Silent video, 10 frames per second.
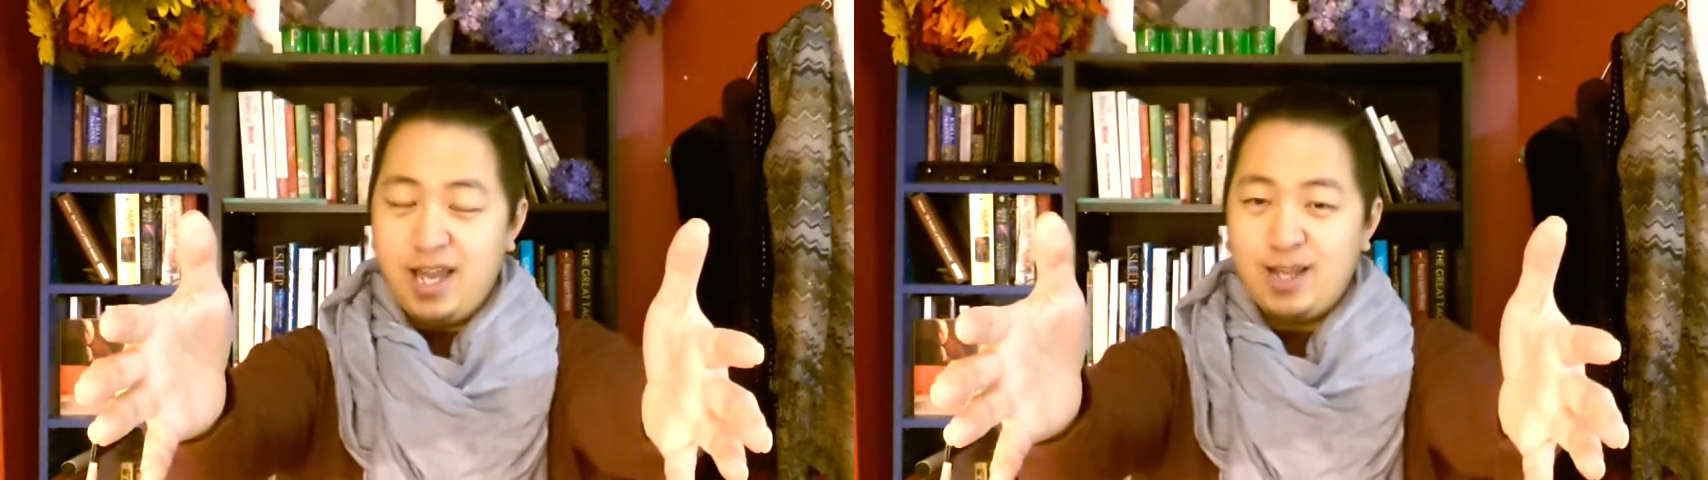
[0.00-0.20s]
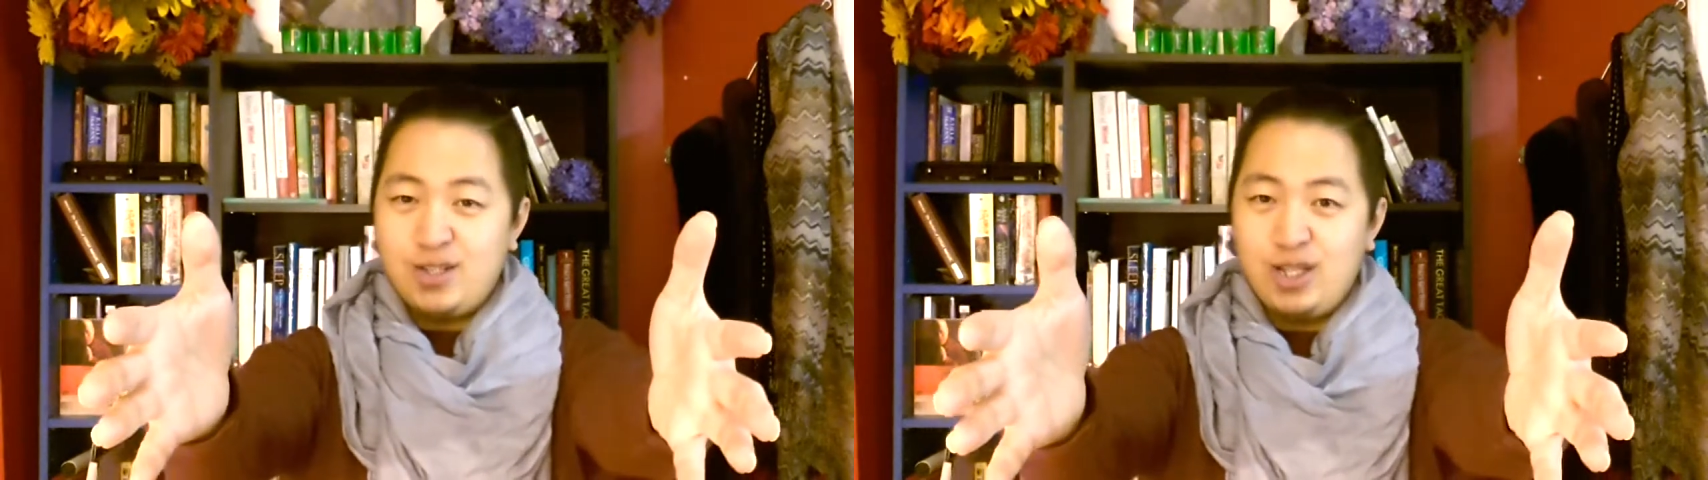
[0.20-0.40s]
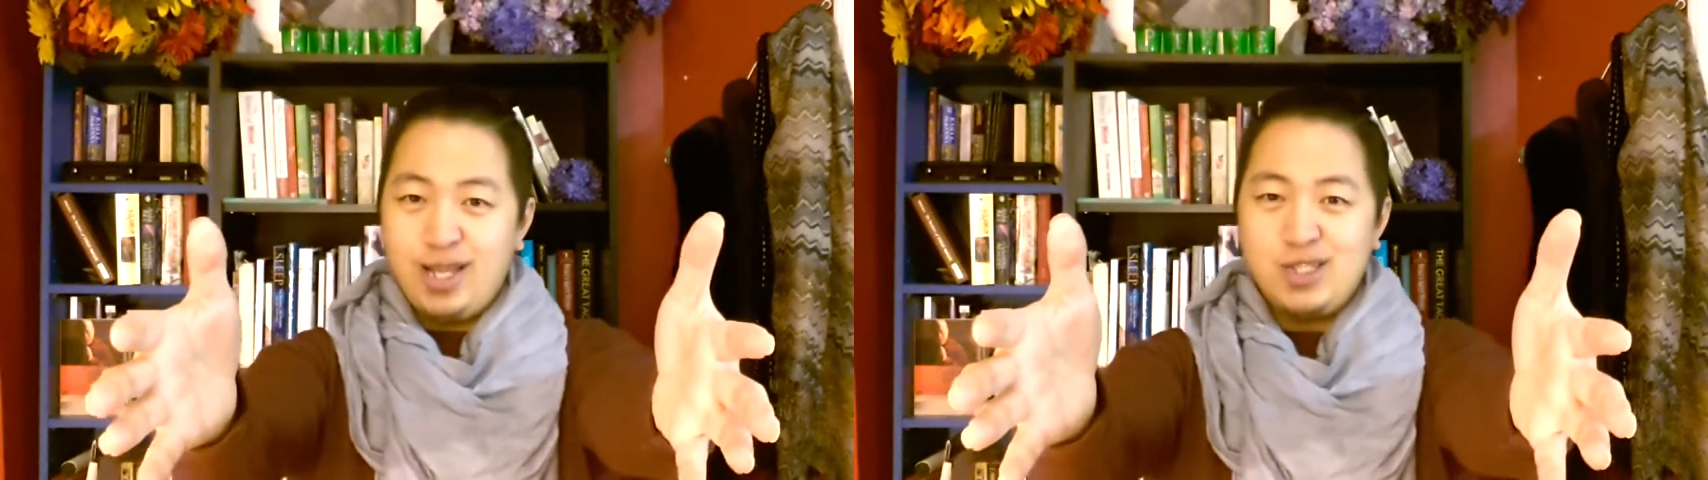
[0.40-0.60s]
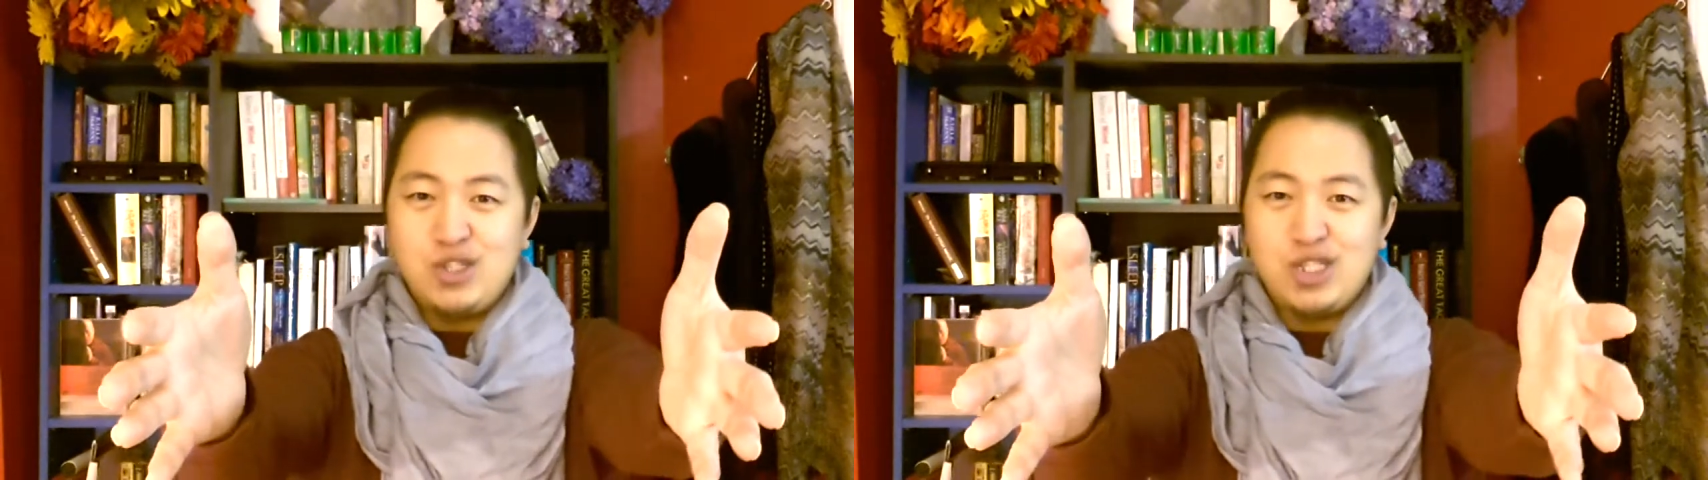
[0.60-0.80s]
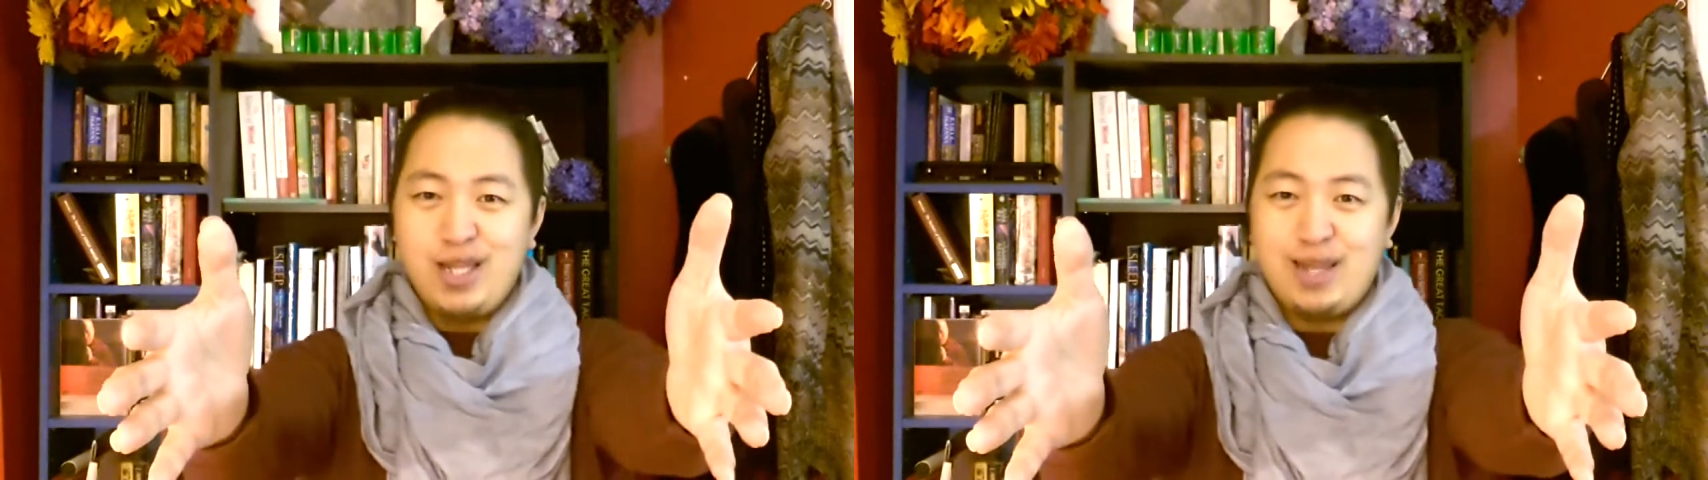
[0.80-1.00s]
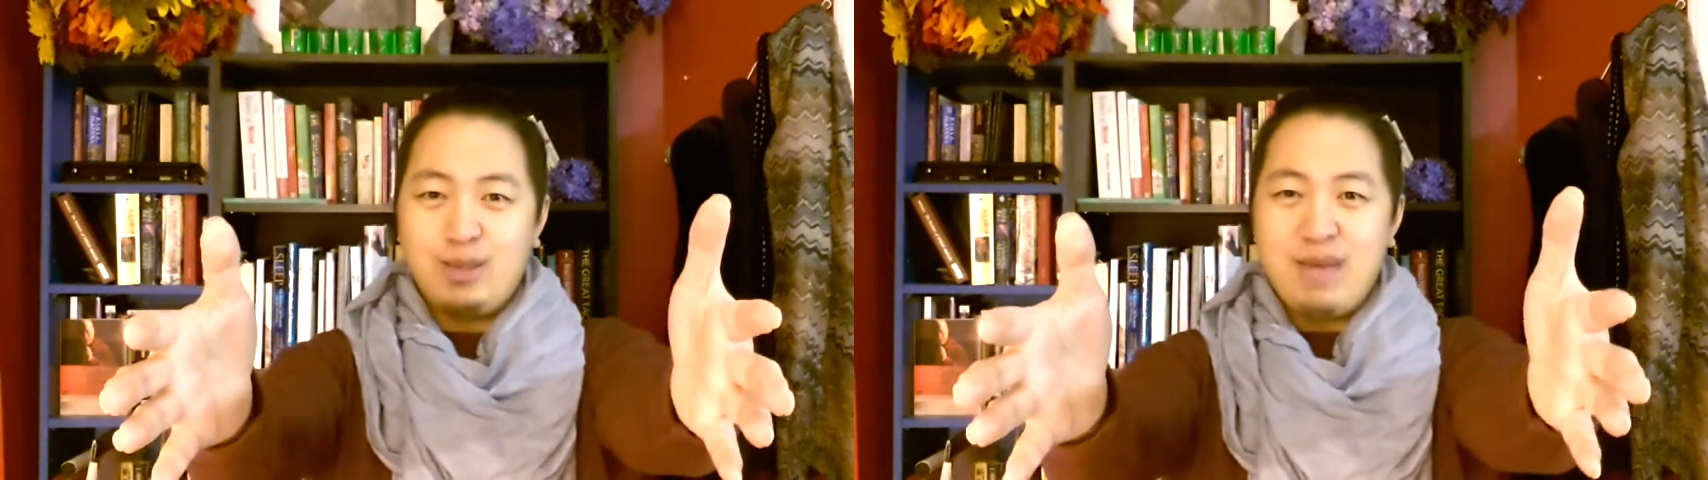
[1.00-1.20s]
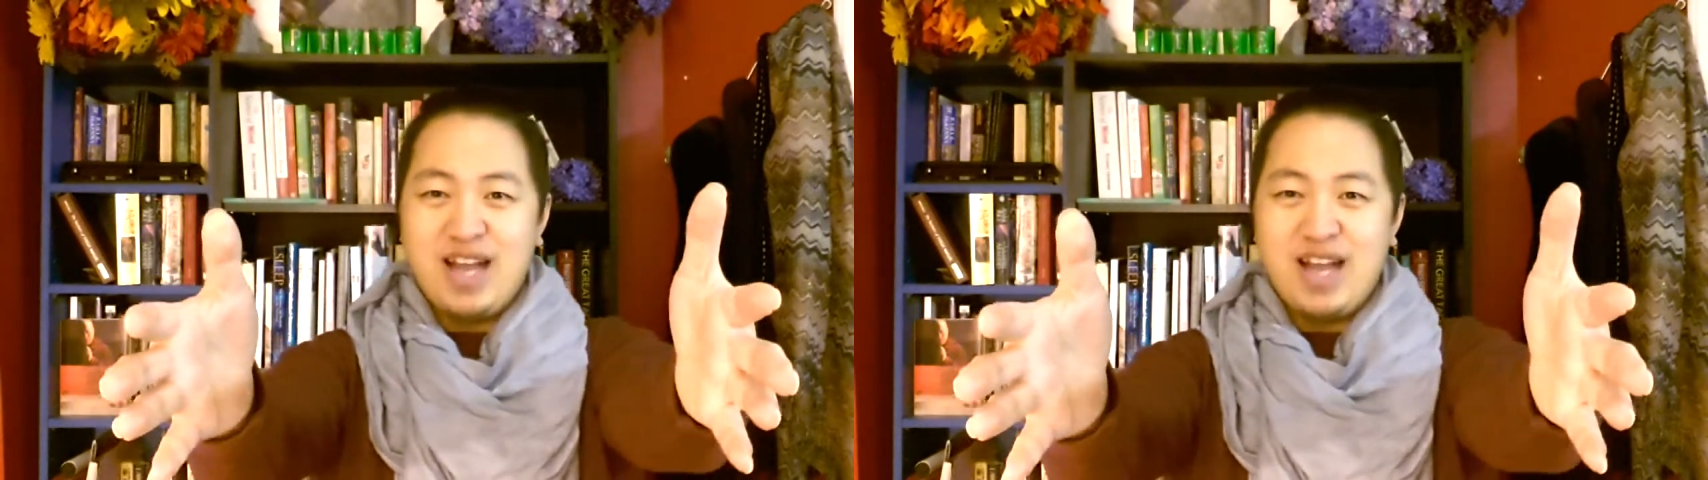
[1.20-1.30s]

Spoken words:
and let's just let the